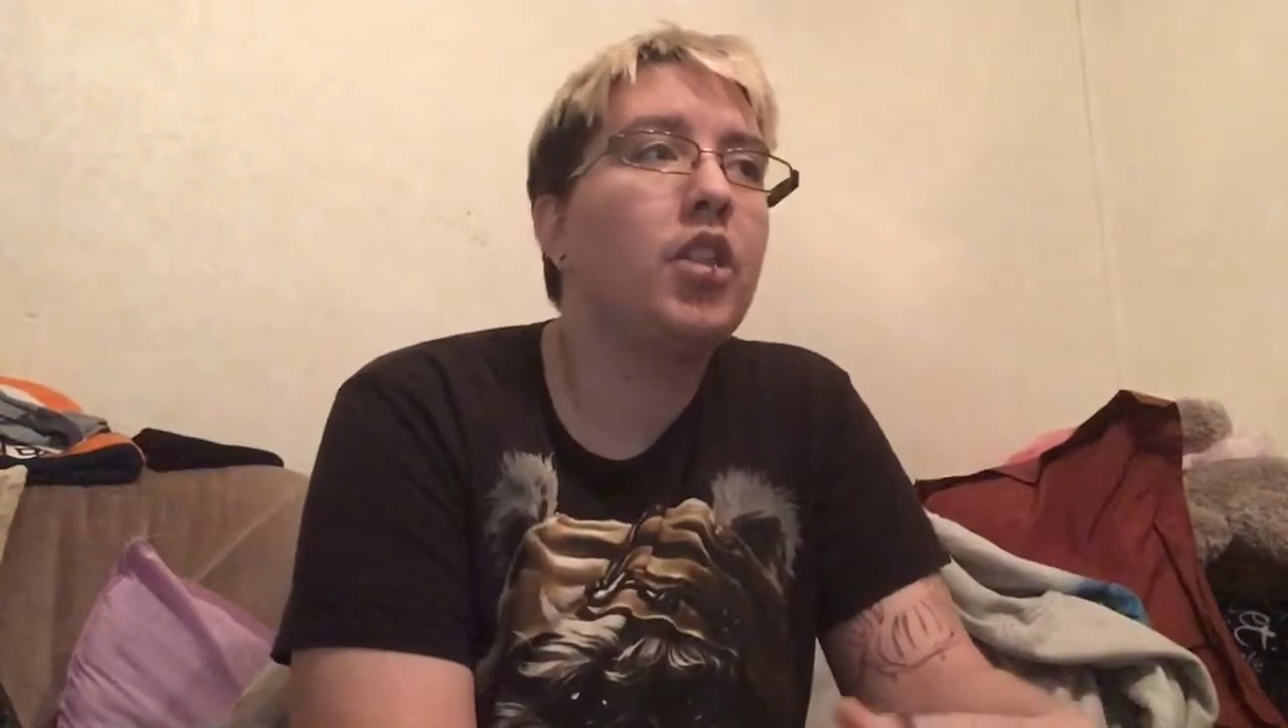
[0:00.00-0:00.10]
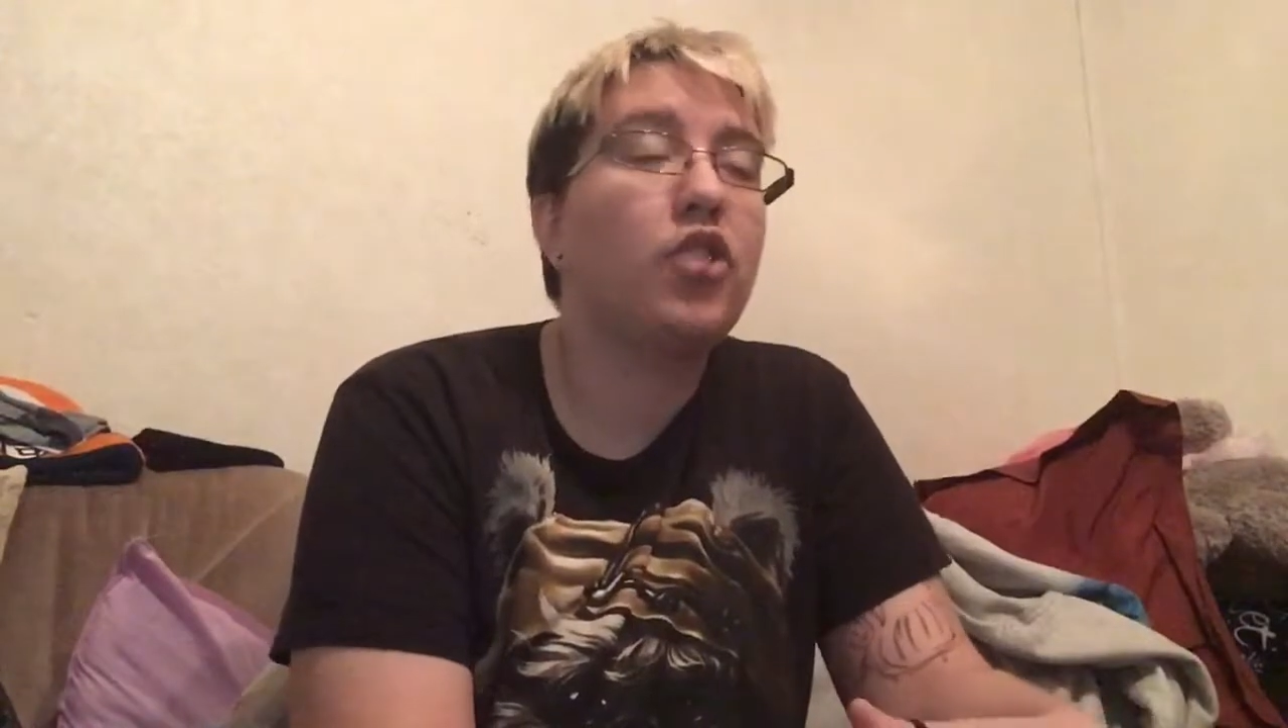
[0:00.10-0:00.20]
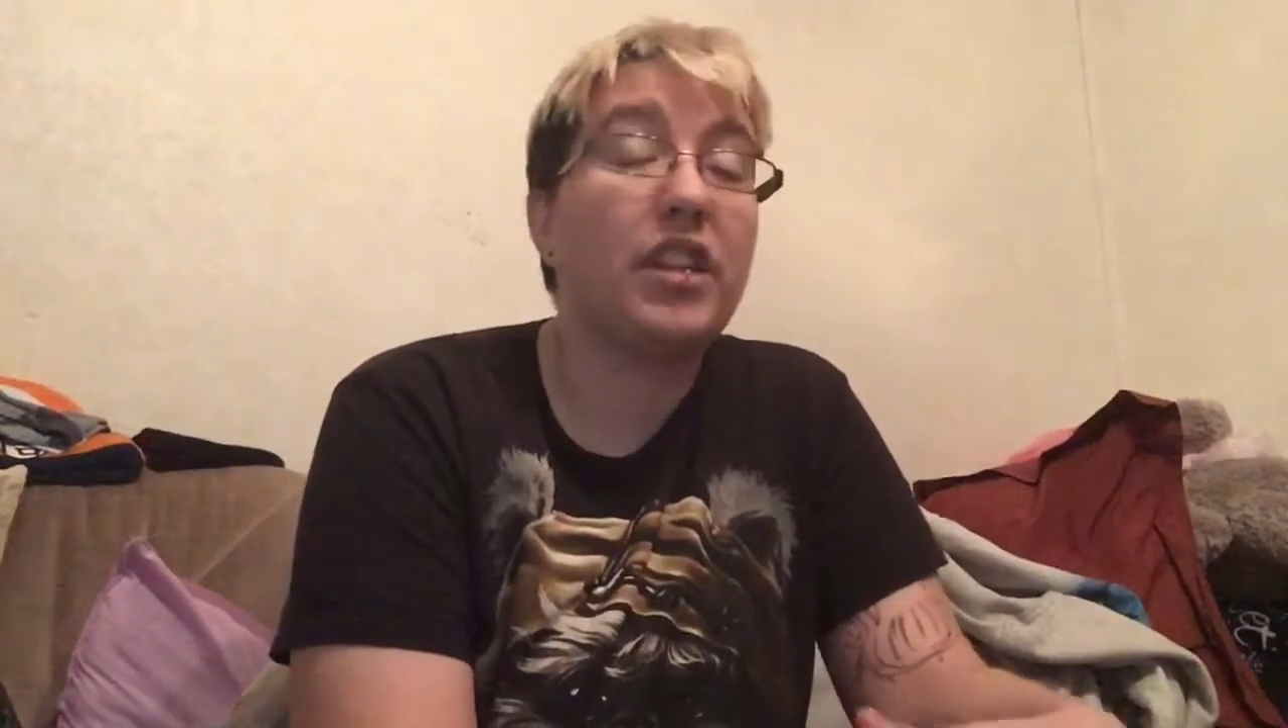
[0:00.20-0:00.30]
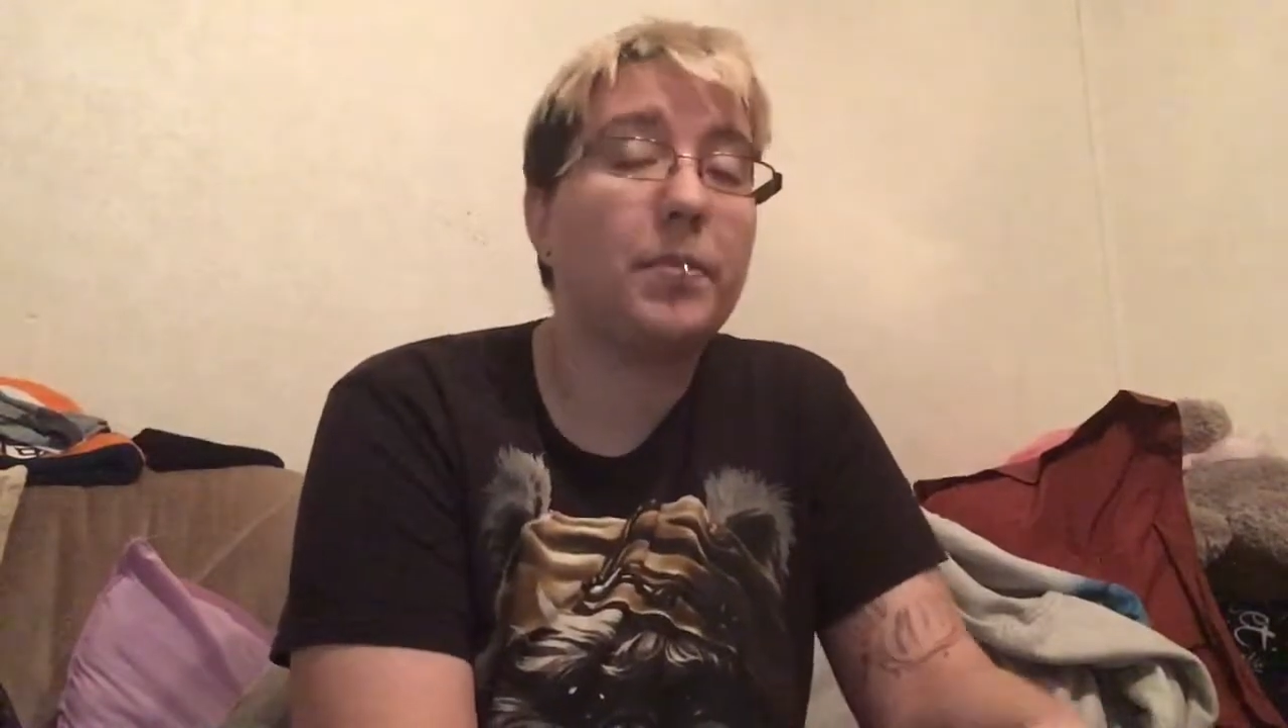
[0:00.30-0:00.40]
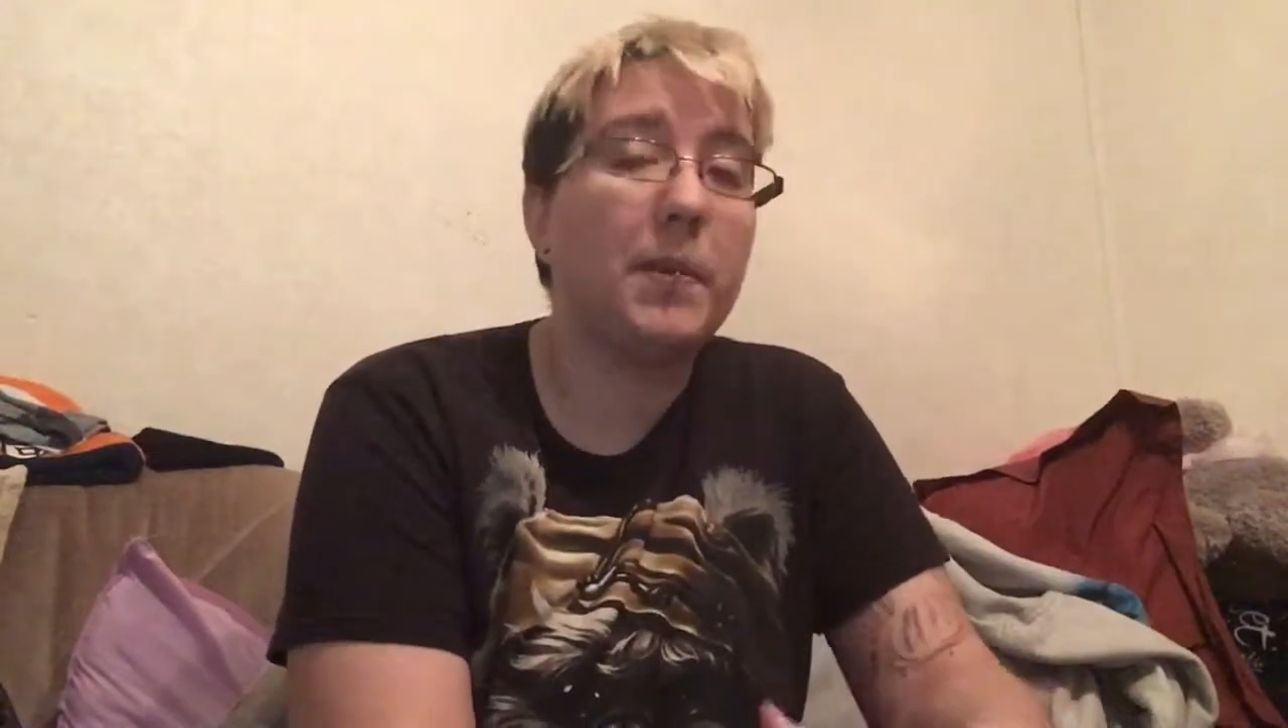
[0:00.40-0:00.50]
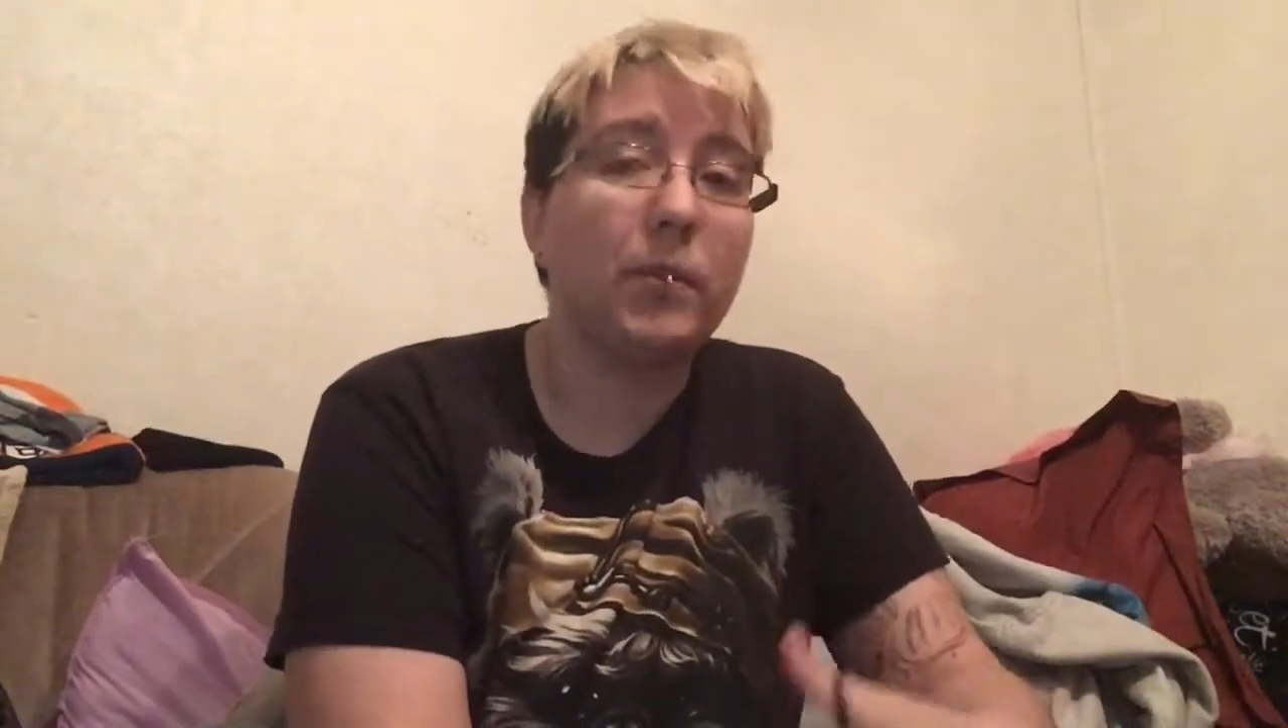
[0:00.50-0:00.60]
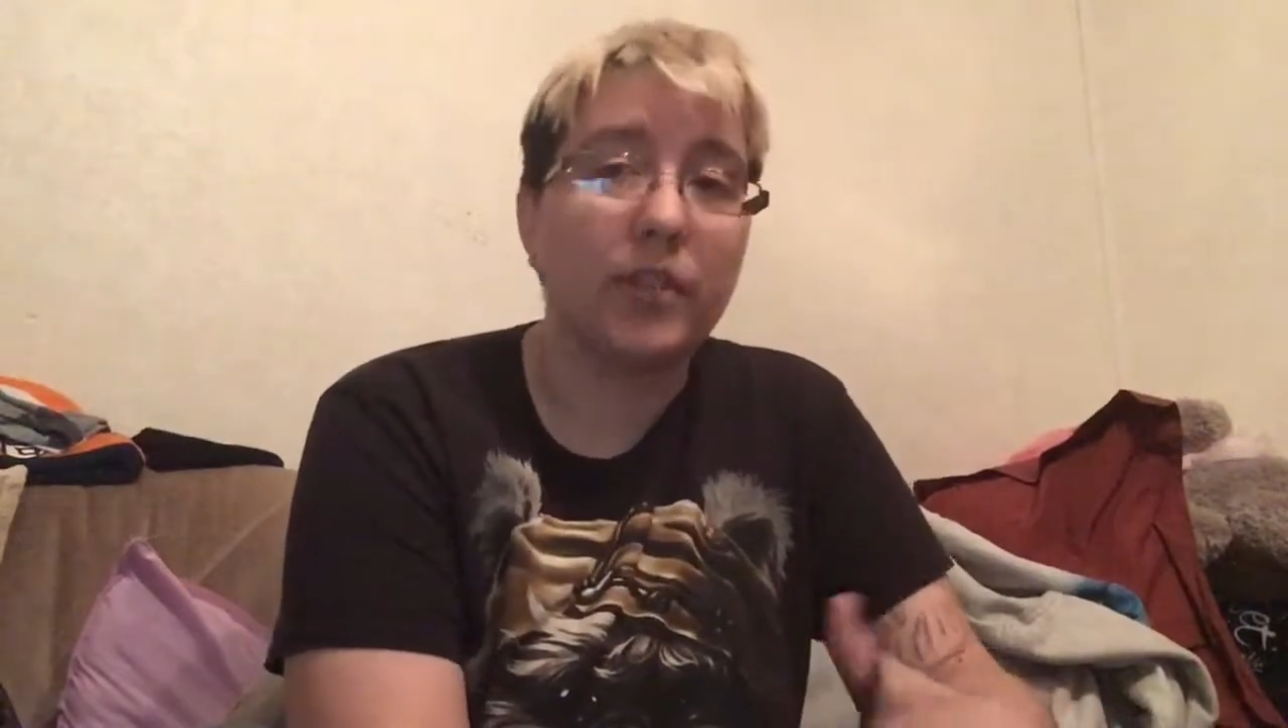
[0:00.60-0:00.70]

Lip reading: trans people